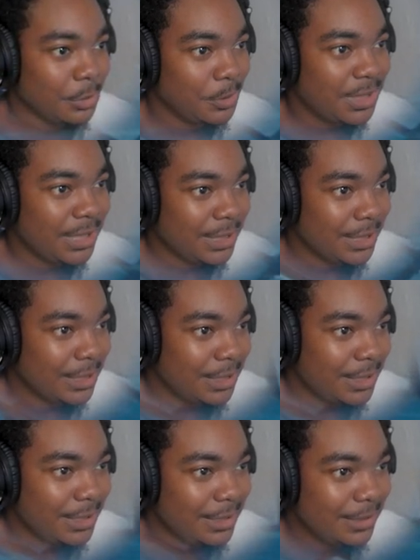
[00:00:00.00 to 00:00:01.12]
you see
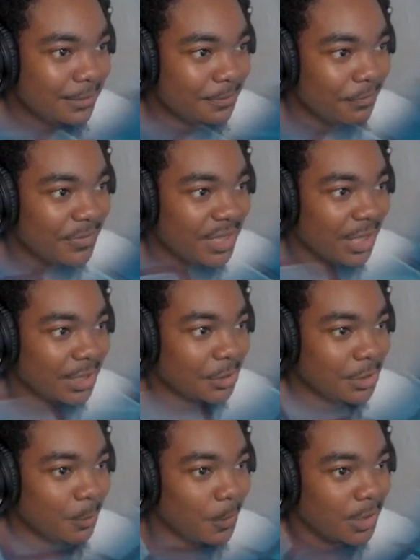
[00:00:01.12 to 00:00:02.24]
this. I know
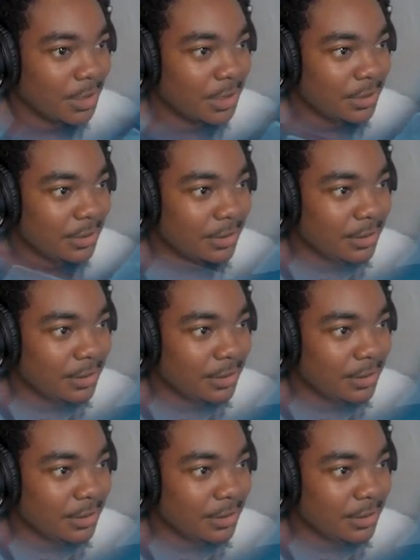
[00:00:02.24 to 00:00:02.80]
you want it.